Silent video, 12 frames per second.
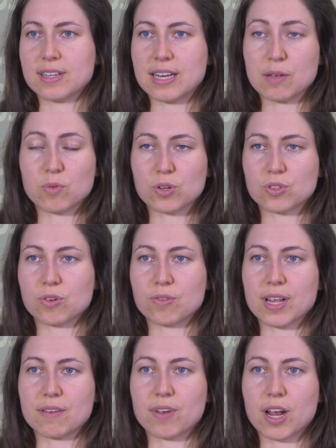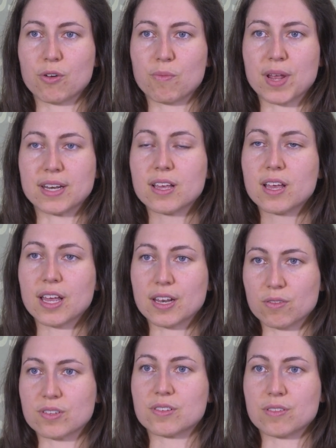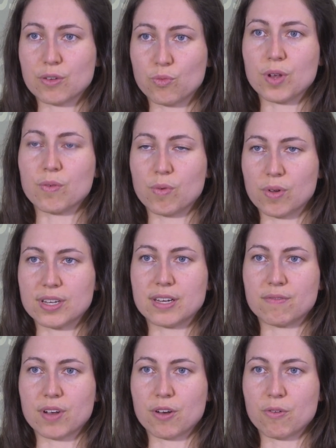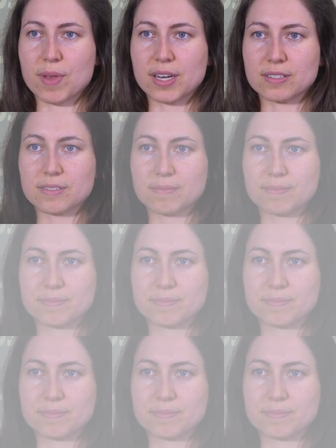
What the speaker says: laboratory environment and also the real-world environment.